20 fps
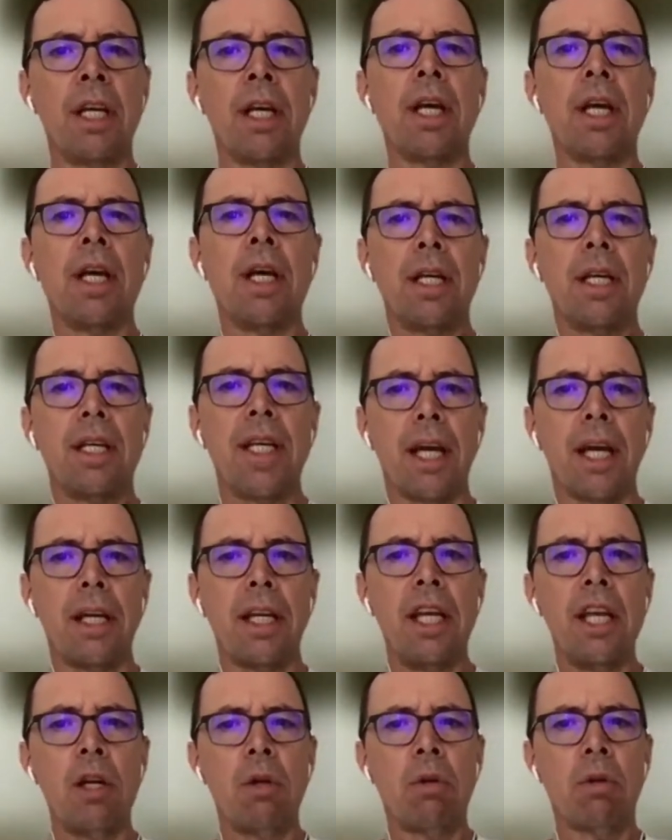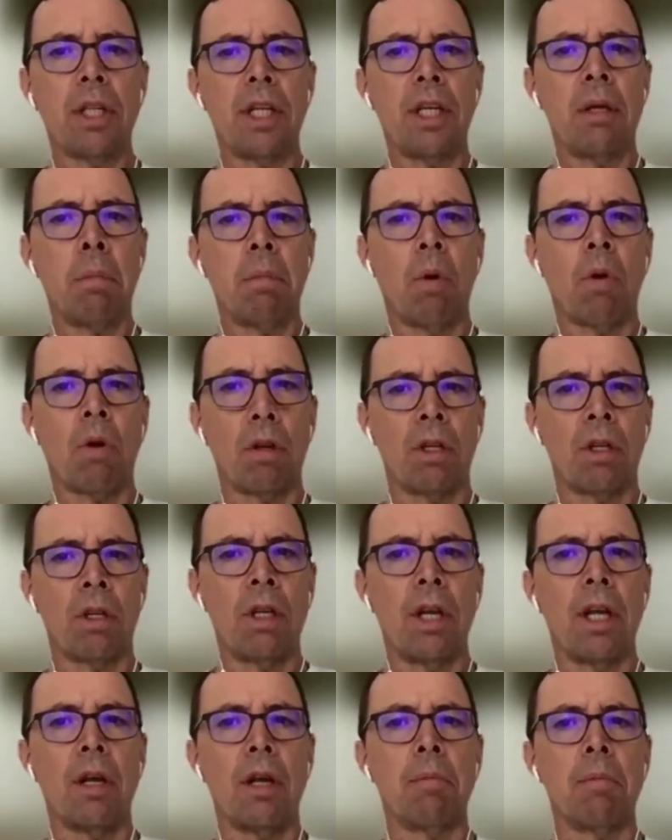yet equally important,
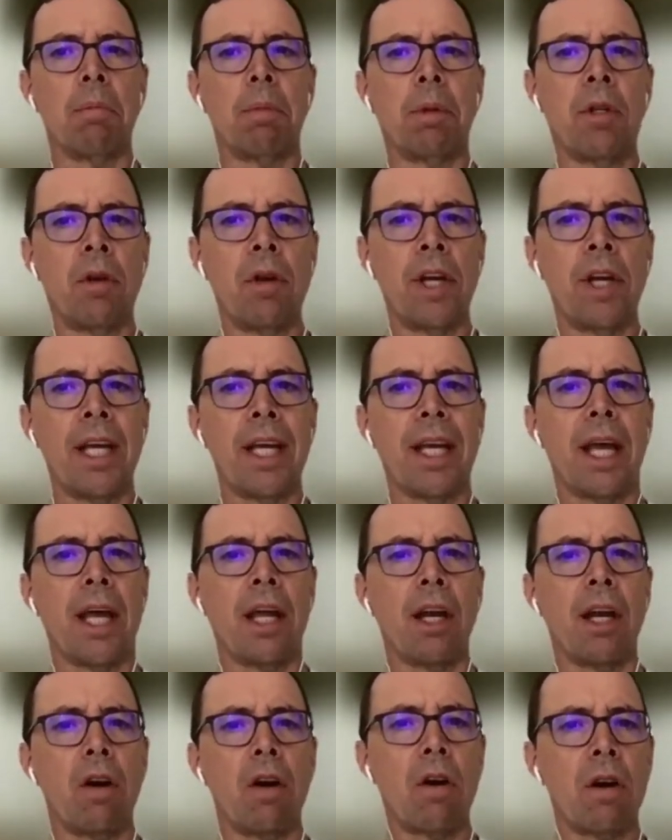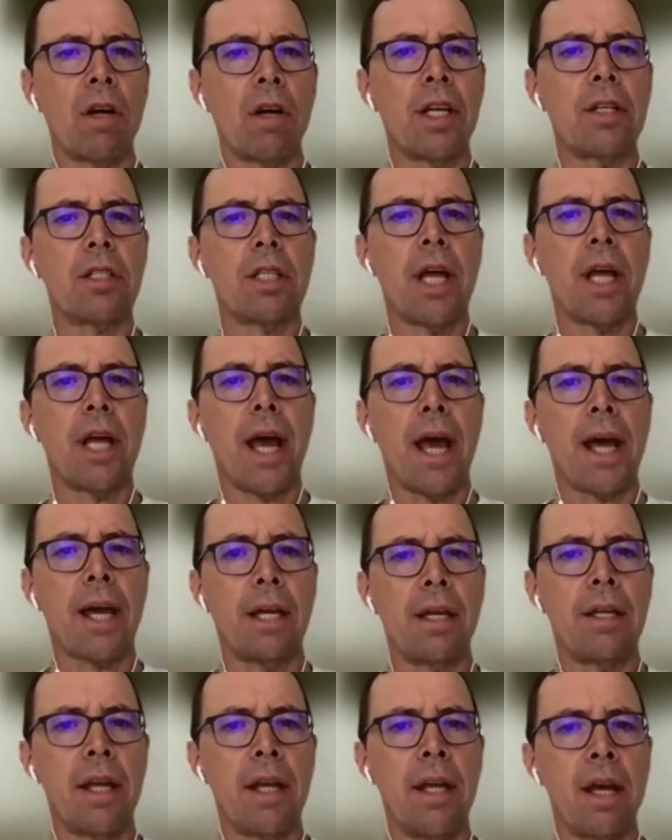employing an artist,
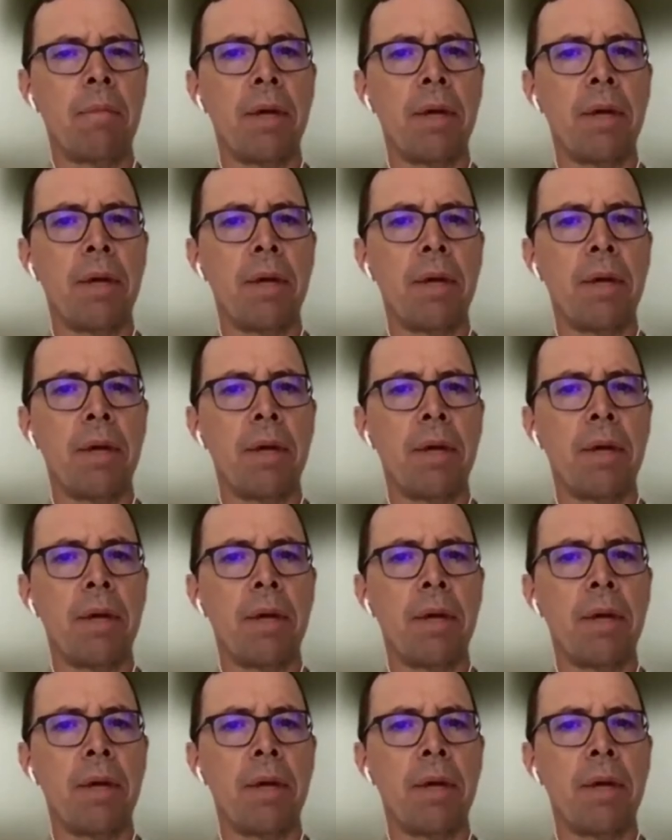academic,